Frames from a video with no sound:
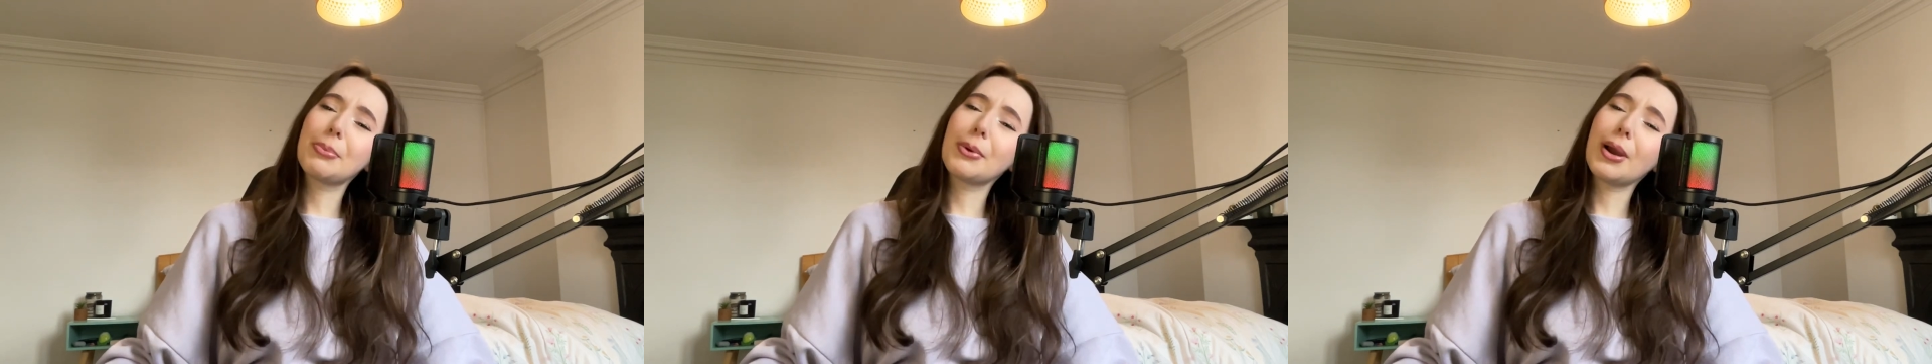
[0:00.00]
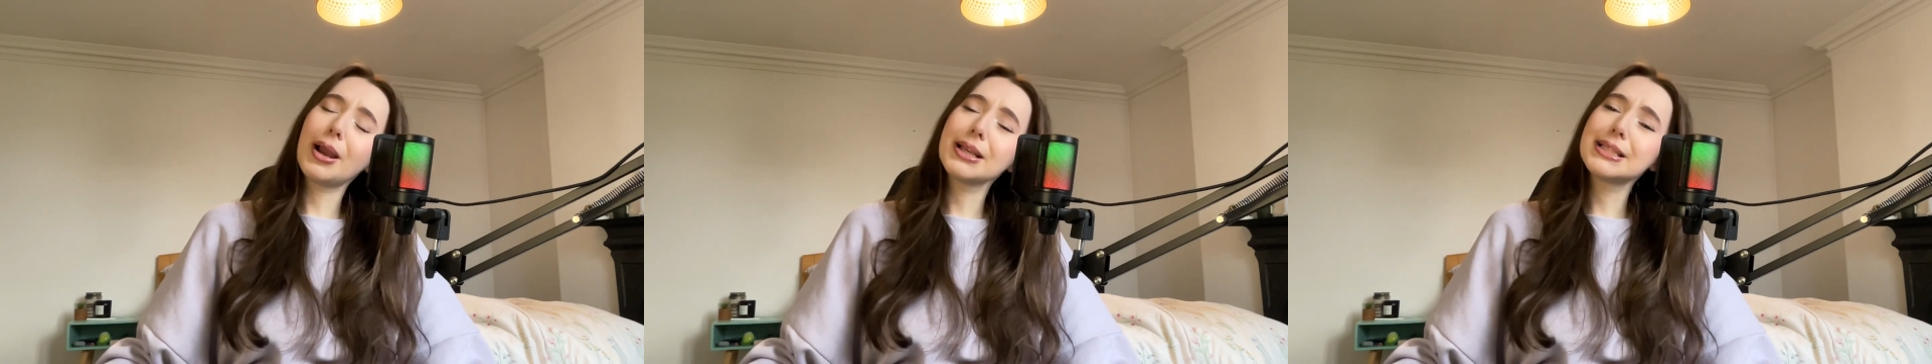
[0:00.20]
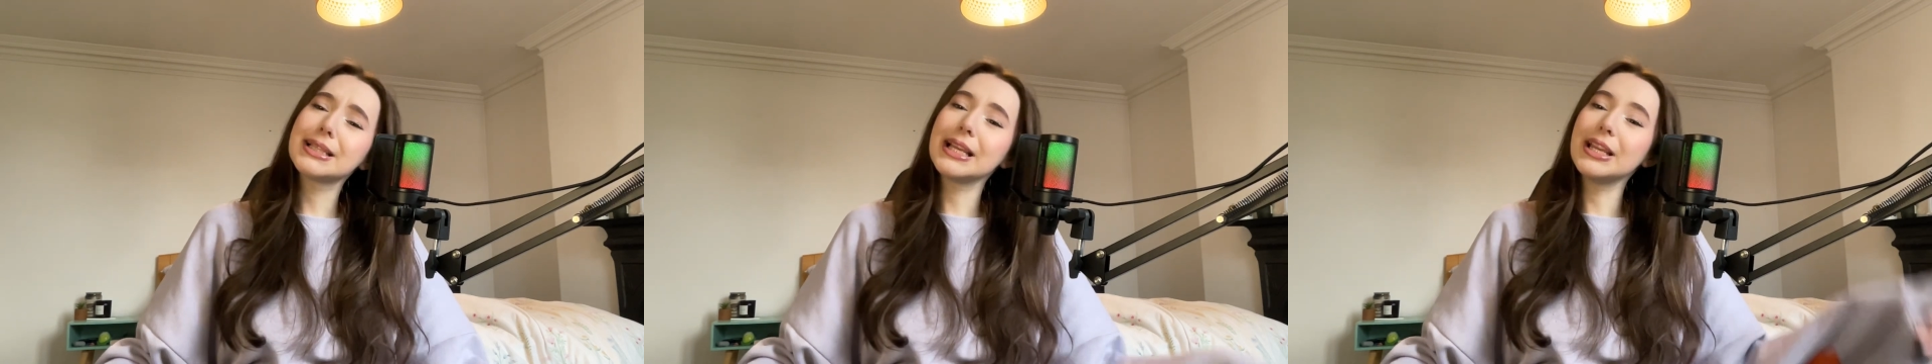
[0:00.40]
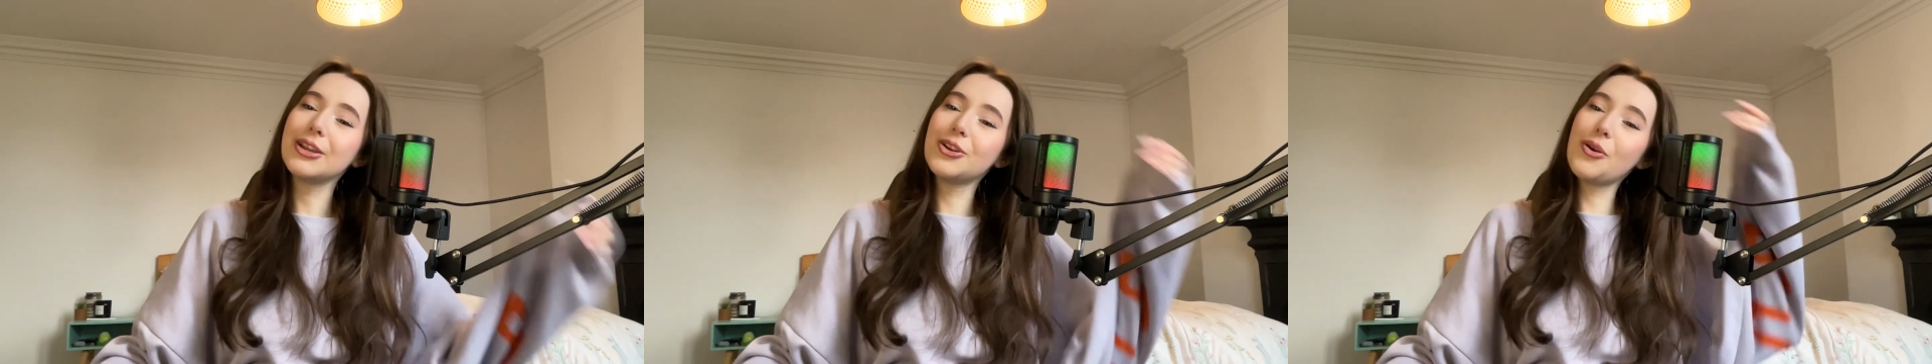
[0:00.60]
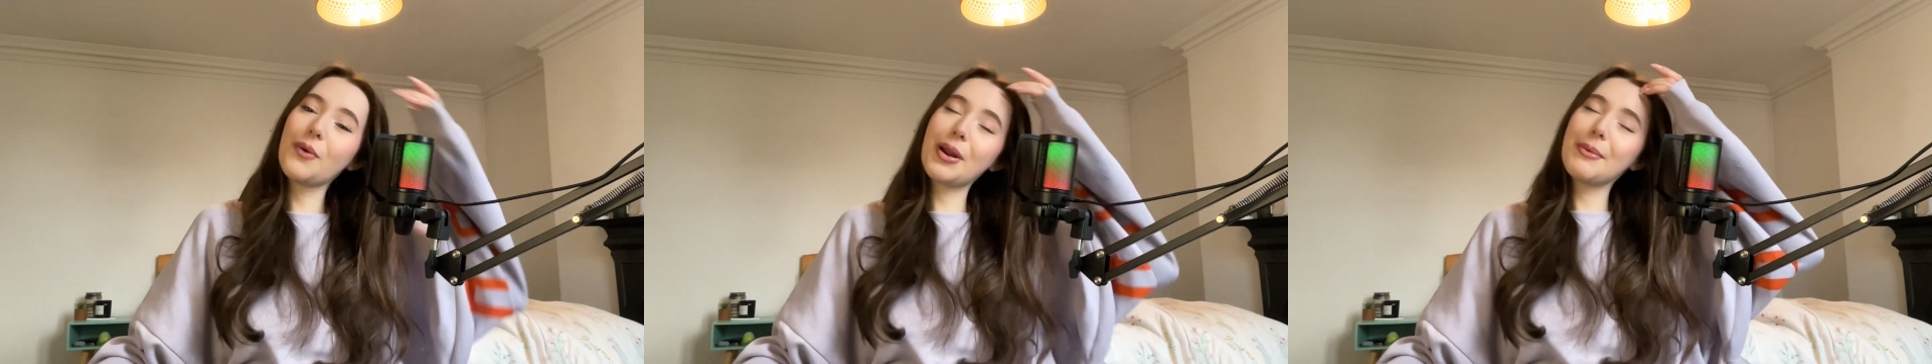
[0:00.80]
pricey.
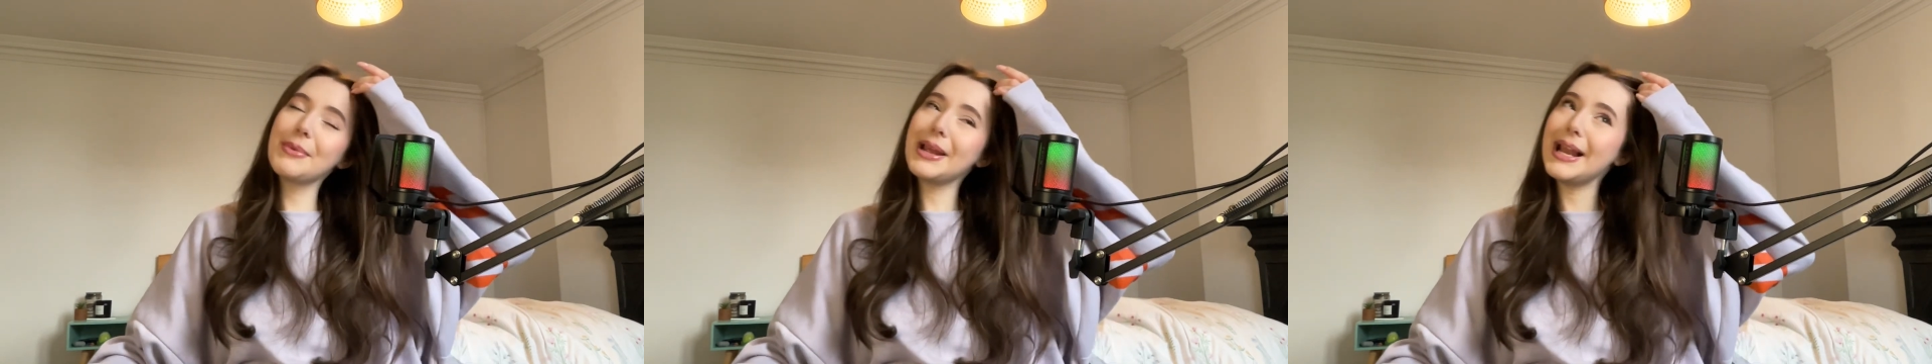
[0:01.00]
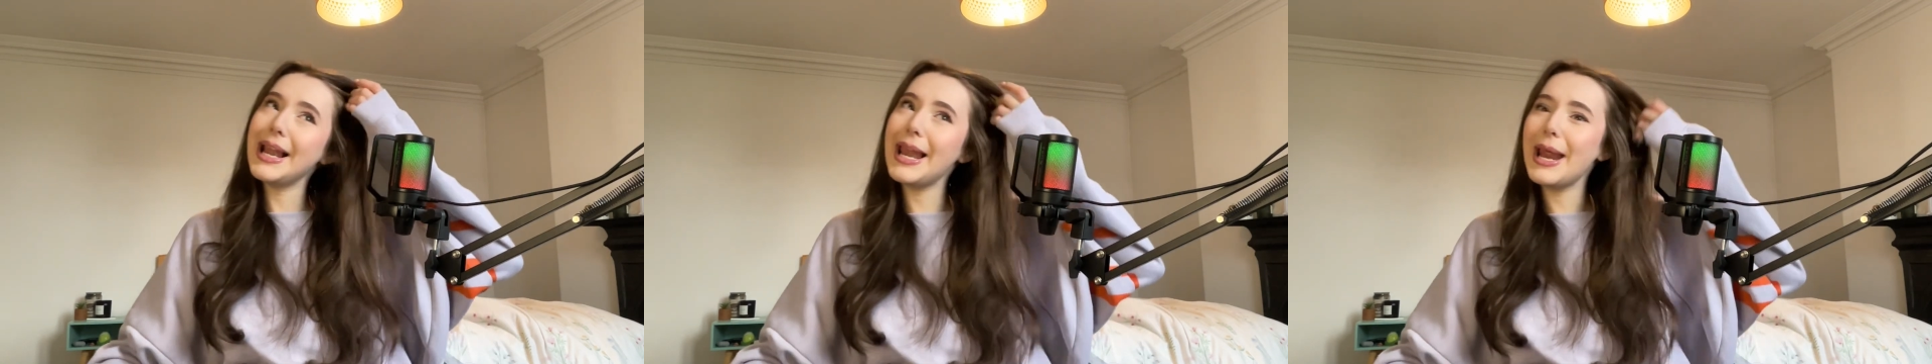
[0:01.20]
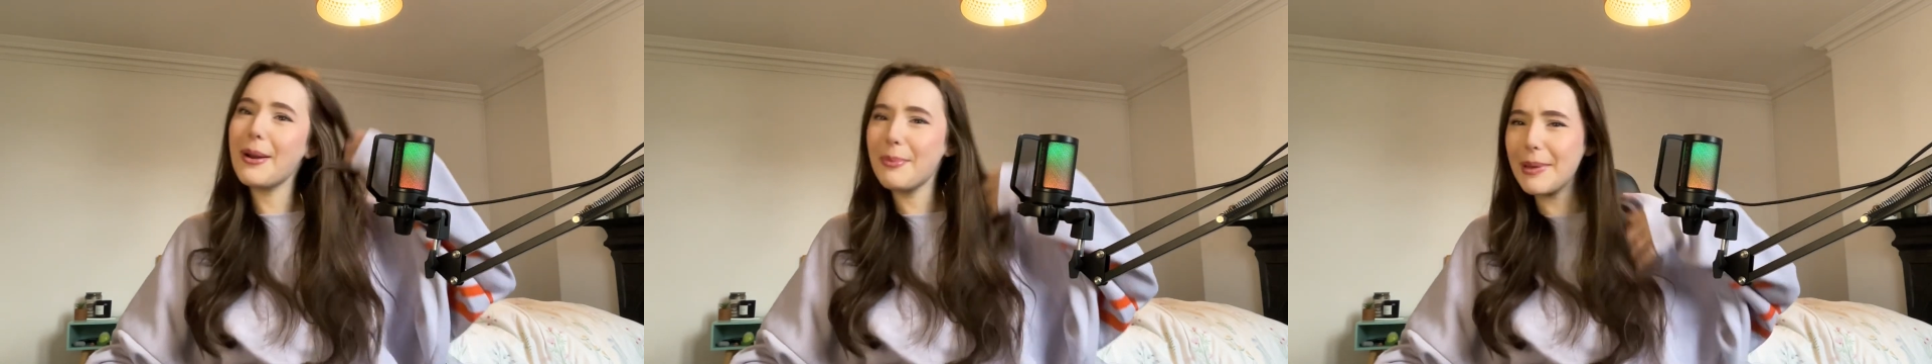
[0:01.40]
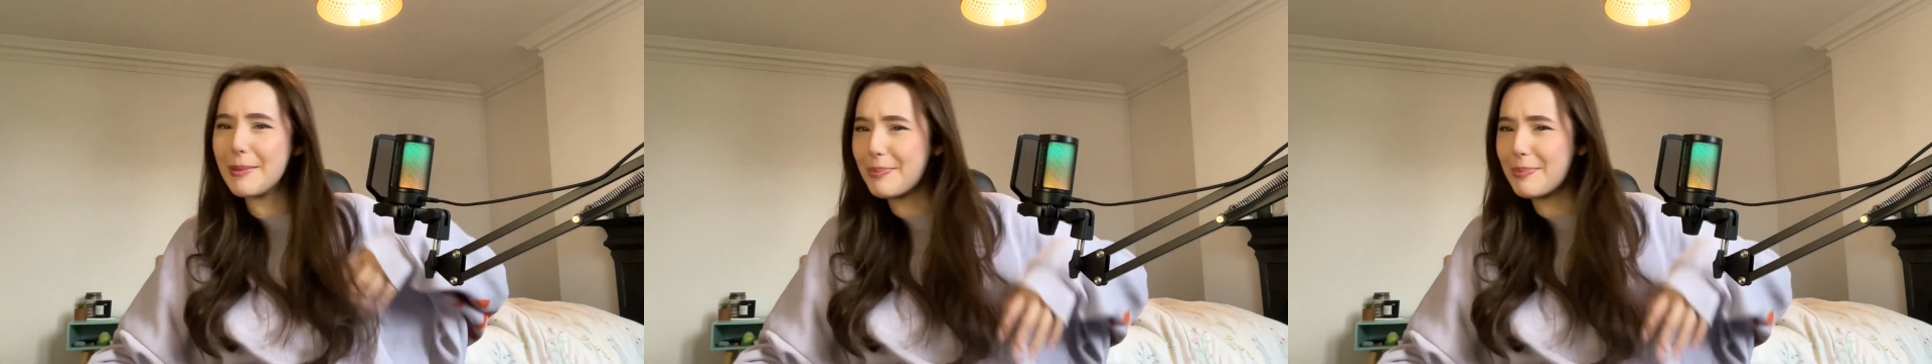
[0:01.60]
You know what I mean? A little bit